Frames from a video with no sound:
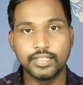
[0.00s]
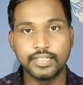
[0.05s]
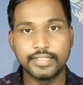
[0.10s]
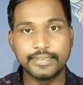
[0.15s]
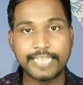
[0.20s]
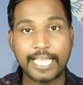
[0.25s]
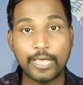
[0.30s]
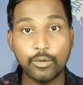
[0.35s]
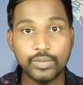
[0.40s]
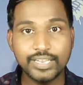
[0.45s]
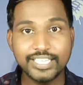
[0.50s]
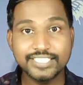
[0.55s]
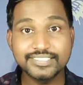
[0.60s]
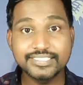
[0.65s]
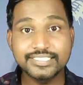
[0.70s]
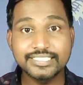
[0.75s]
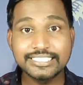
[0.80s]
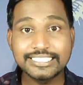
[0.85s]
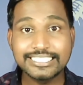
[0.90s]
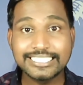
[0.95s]
Now
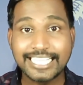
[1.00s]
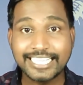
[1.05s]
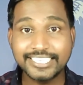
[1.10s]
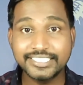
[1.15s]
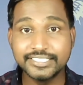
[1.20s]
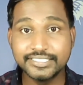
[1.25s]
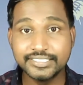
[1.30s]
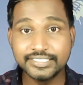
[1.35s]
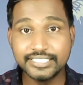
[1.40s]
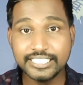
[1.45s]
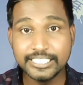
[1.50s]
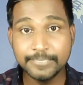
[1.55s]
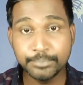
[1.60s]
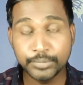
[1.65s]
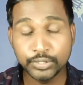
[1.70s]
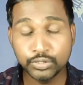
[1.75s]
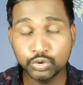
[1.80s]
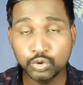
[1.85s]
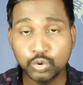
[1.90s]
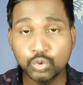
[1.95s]
let's get
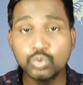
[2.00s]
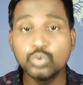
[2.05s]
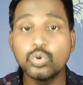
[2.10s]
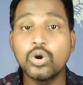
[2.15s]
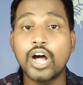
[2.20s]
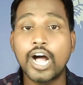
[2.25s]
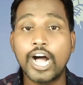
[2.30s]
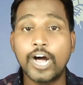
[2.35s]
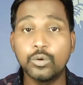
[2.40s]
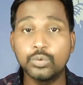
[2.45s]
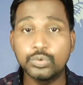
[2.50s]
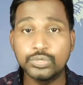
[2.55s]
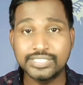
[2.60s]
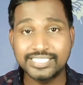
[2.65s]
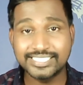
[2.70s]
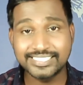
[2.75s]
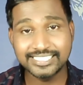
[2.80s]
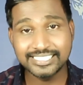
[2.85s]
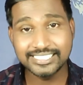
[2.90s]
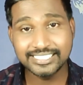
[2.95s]
deep into how to
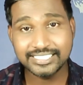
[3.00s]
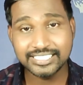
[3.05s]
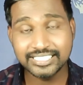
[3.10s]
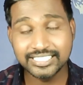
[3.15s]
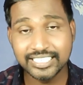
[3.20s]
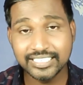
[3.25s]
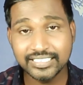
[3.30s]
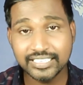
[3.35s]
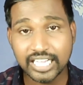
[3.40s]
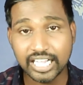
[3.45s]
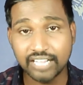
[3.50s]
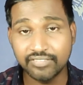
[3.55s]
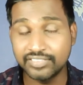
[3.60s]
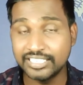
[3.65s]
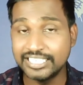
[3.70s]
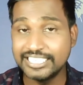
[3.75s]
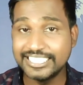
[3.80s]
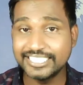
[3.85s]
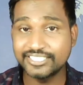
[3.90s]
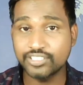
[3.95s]
search the
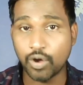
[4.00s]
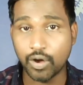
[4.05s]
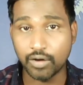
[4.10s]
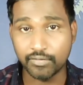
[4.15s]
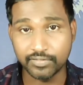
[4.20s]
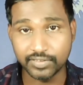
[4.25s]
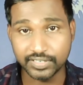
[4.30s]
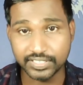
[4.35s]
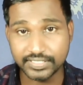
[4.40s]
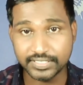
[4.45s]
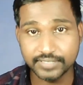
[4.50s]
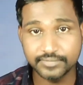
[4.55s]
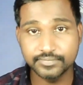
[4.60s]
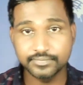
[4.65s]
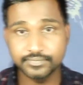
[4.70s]
affiliate offers.